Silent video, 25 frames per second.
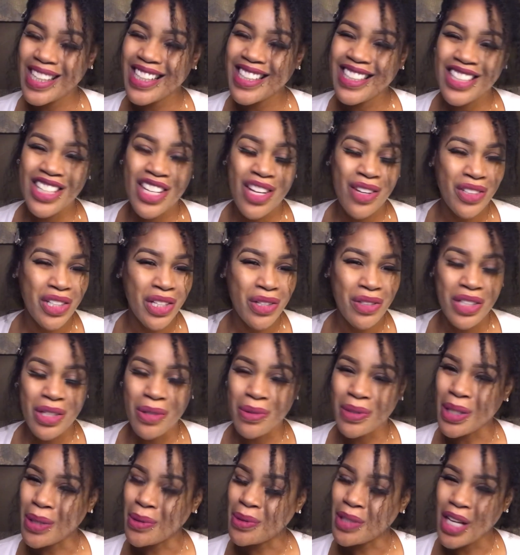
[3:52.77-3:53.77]
No, no, no,
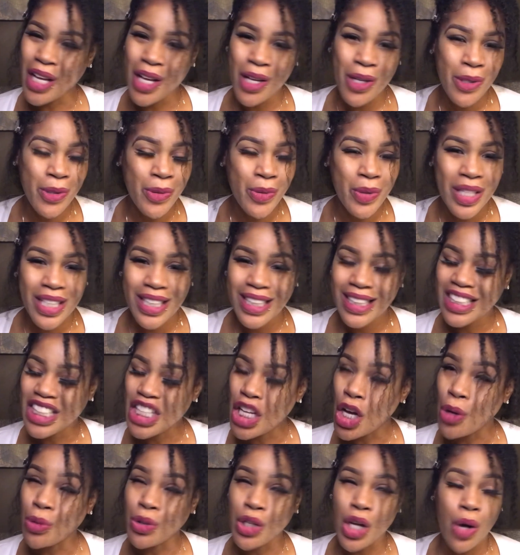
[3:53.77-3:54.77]
no, no
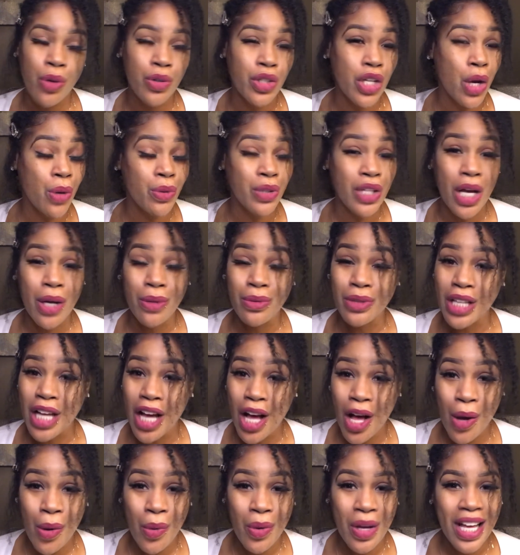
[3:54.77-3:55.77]
no, no, no, no,
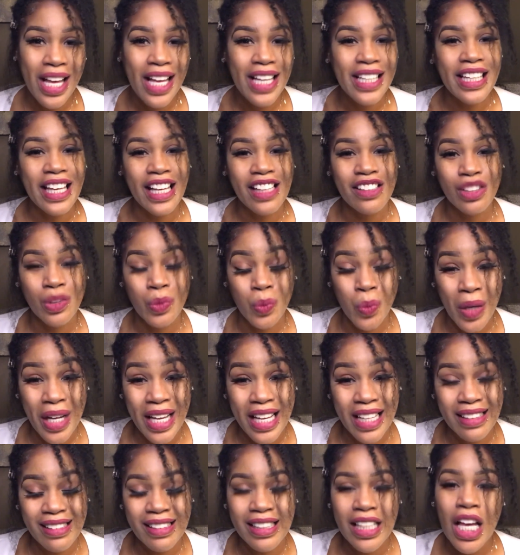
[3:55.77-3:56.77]
no. Guess
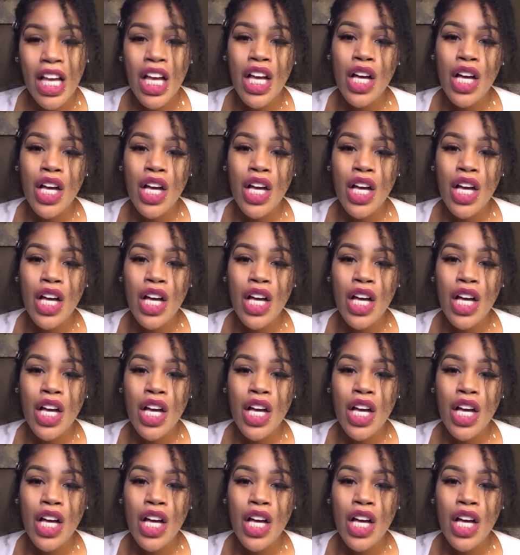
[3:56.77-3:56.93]
what?